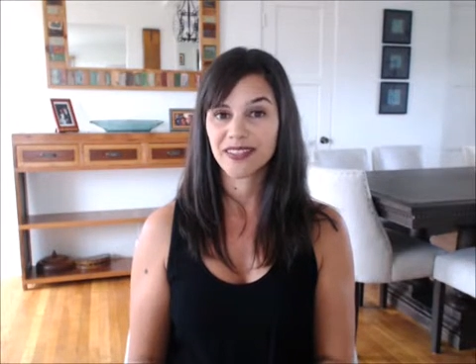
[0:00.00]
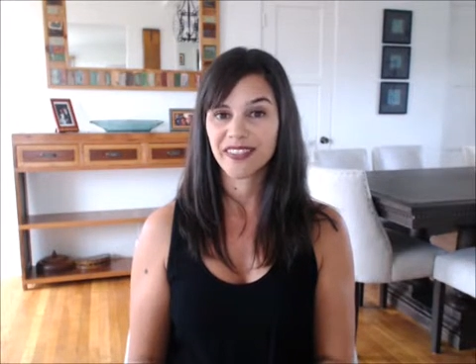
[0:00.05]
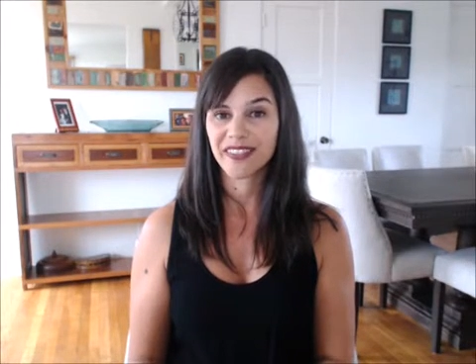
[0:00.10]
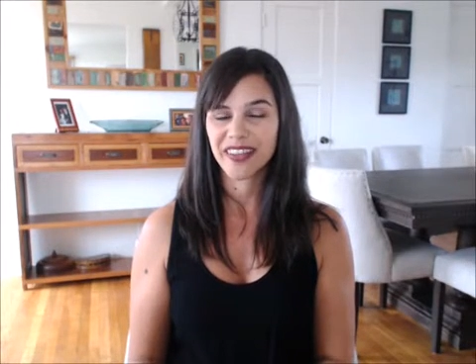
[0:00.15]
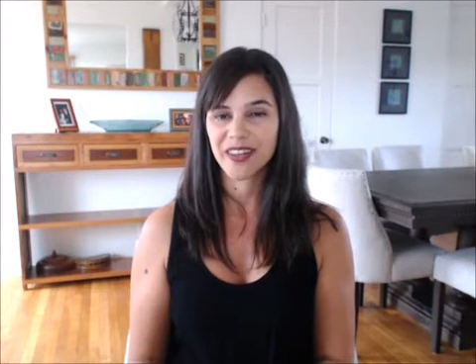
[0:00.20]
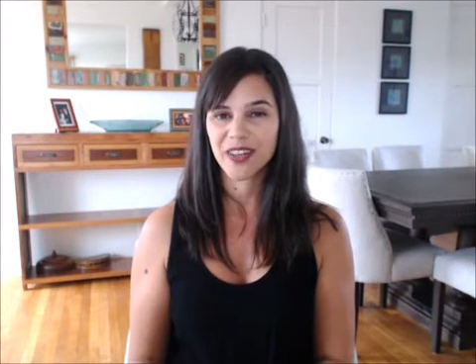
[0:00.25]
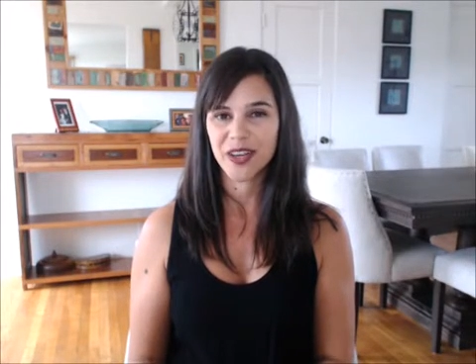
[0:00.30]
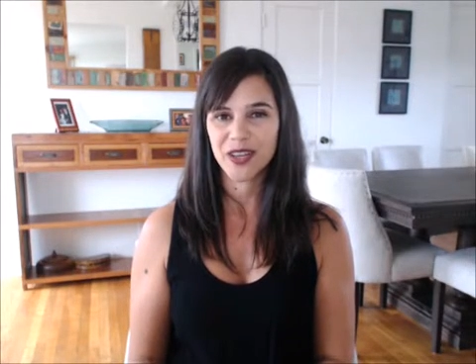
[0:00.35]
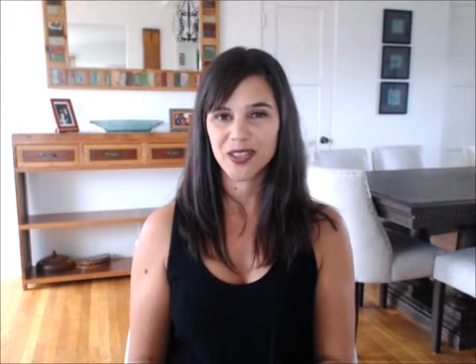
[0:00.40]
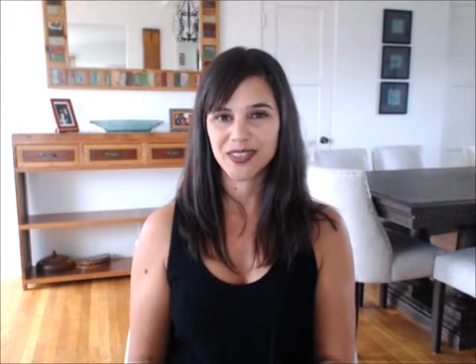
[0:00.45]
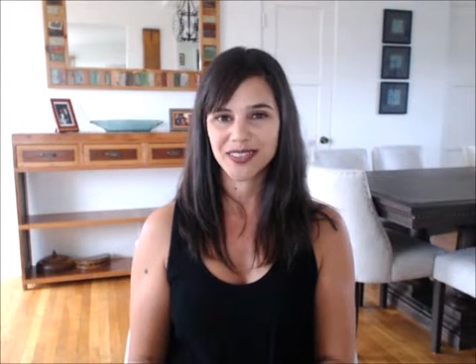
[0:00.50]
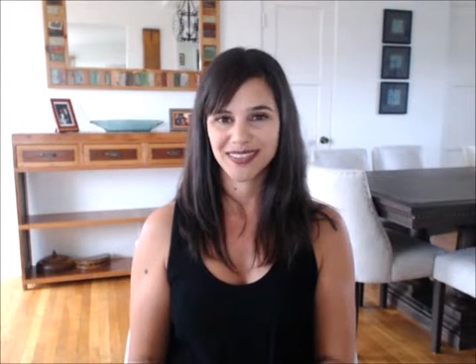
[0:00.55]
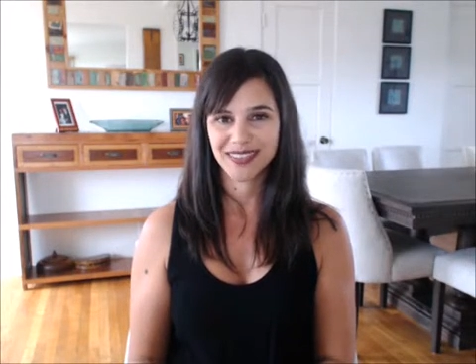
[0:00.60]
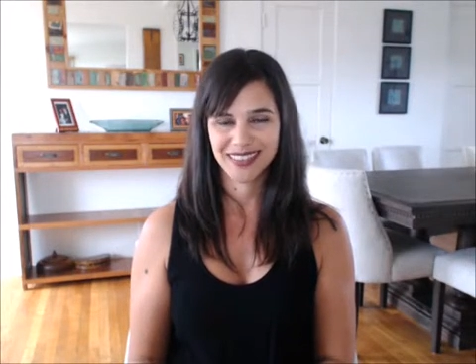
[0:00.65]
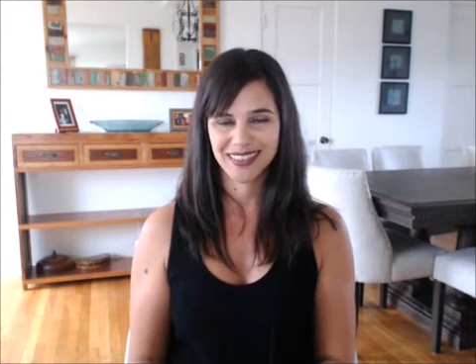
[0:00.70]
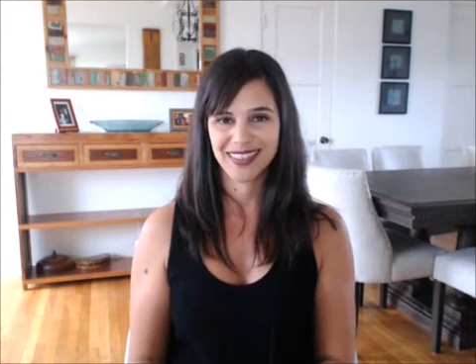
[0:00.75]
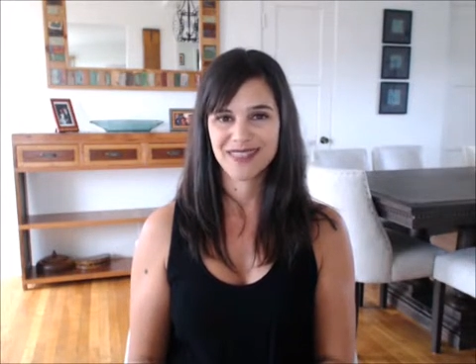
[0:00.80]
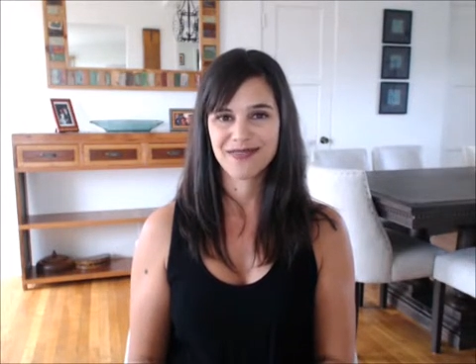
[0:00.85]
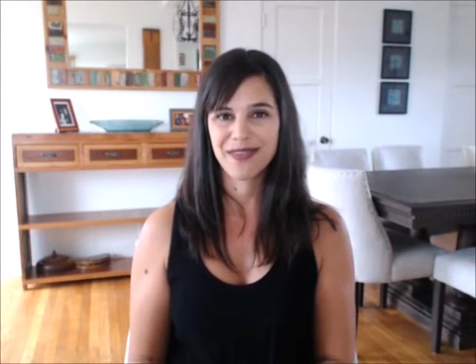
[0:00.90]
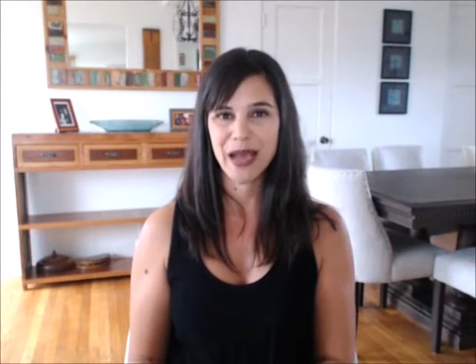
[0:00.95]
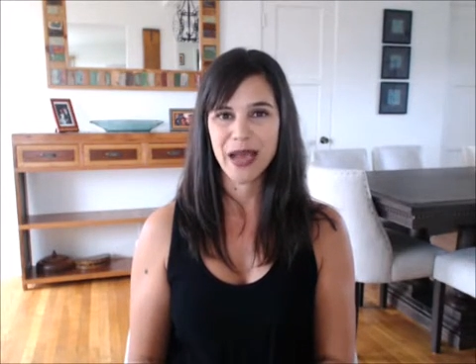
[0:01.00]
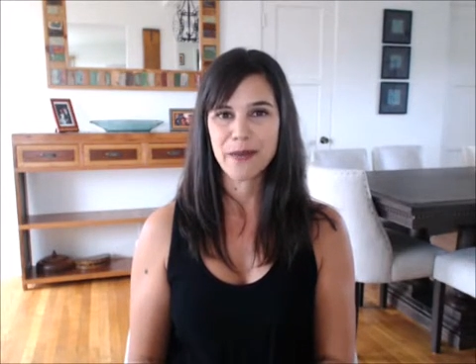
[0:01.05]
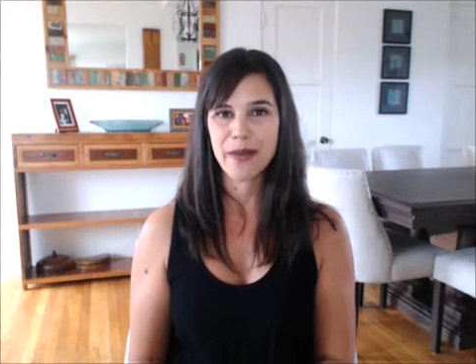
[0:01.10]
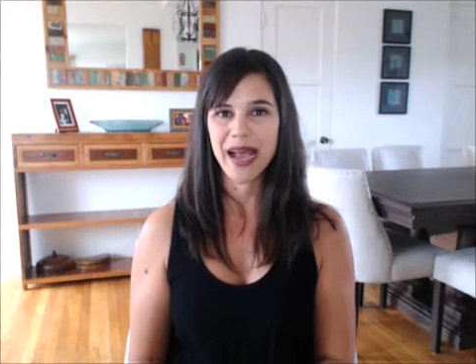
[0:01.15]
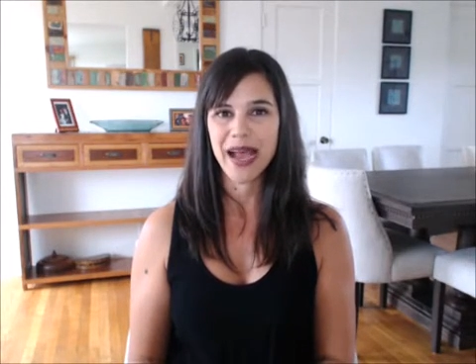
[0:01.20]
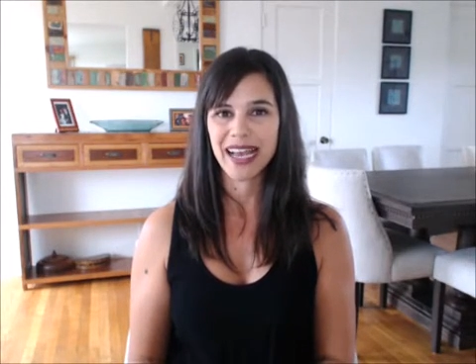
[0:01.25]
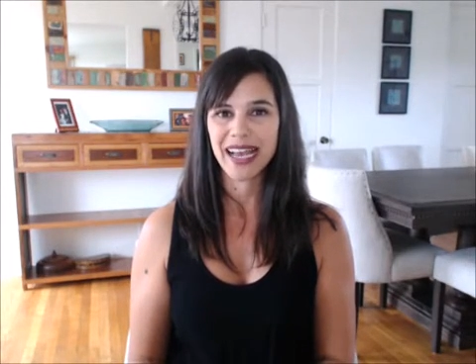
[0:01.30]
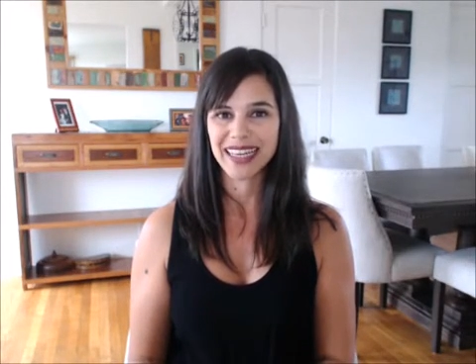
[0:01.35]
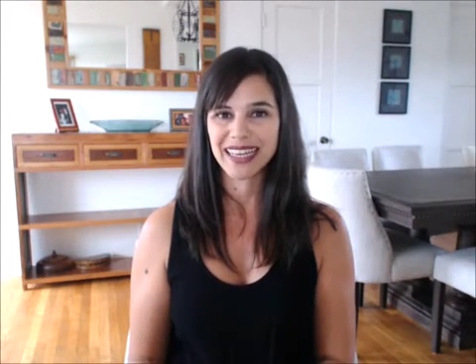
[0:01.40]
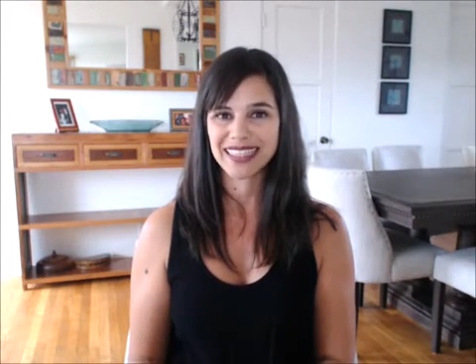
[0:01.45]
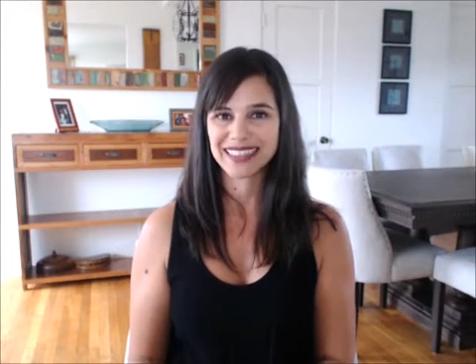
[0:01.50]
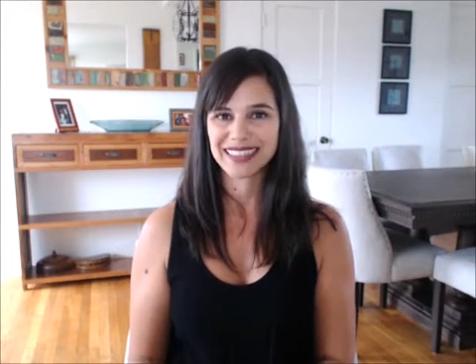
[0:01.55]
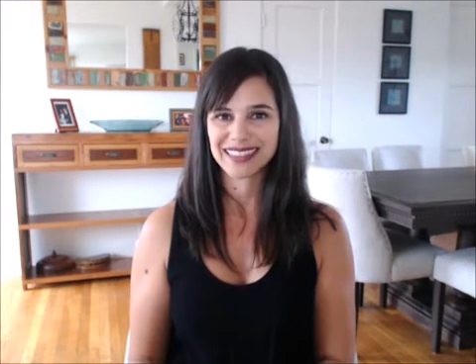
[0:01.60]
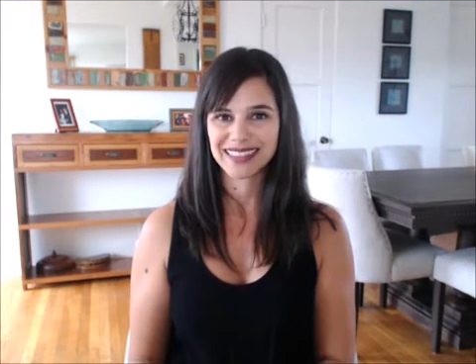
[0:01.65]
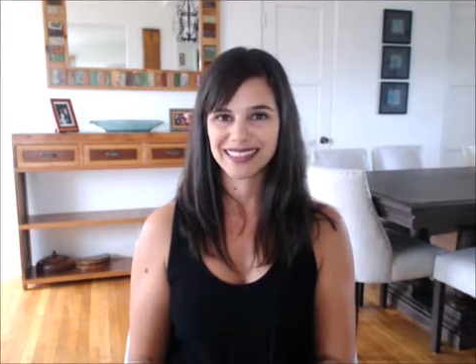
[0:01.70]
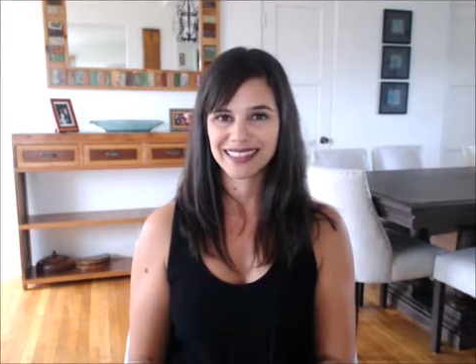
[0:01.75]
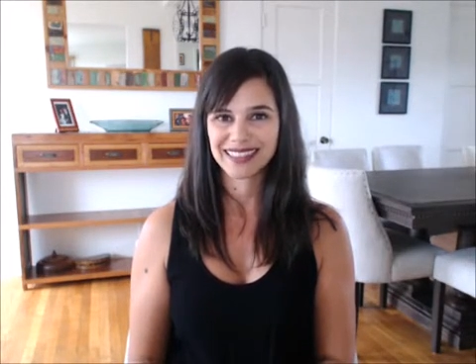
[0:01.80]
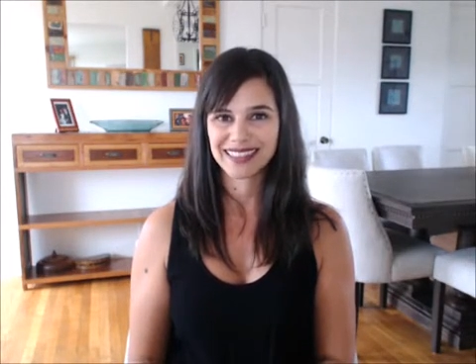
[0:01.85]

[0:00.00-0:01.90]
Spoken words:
video. Bye bye.